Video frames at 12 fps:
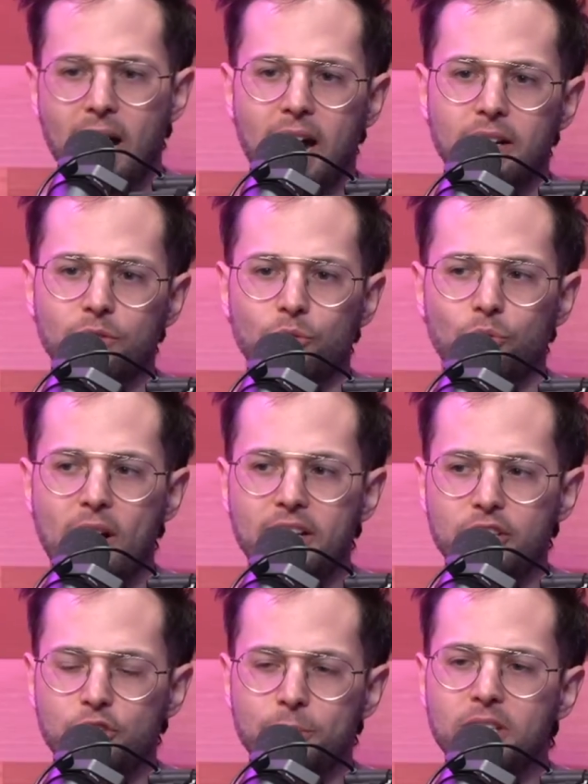not
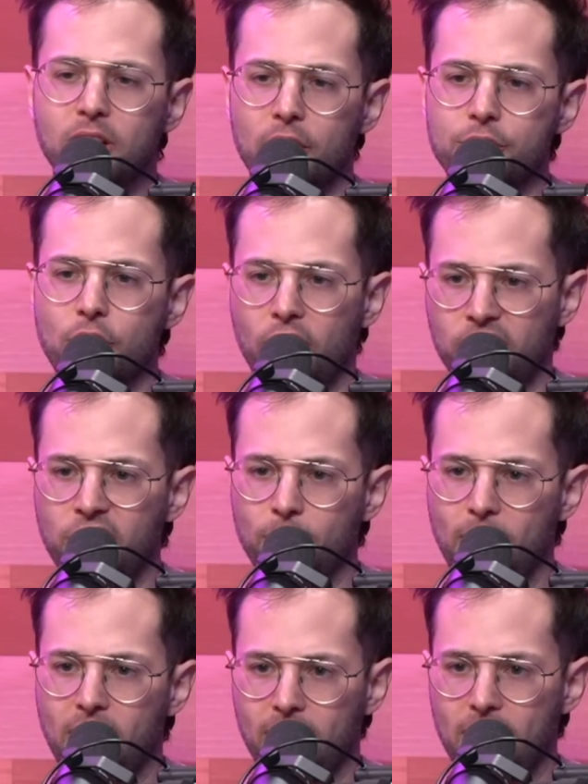ready to be done talking
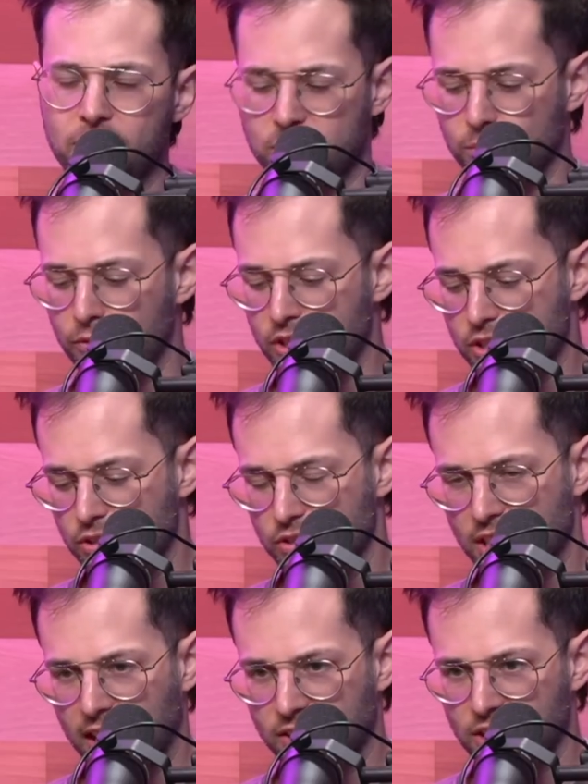about how this movie is too
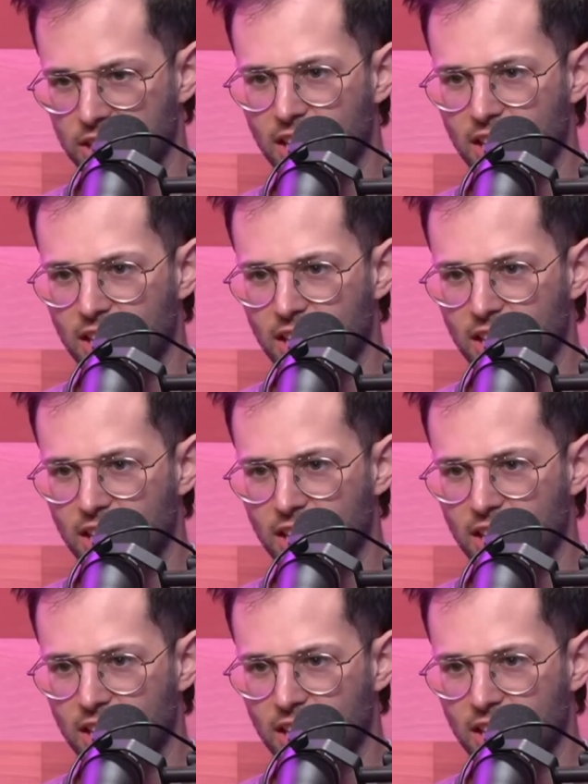sexy.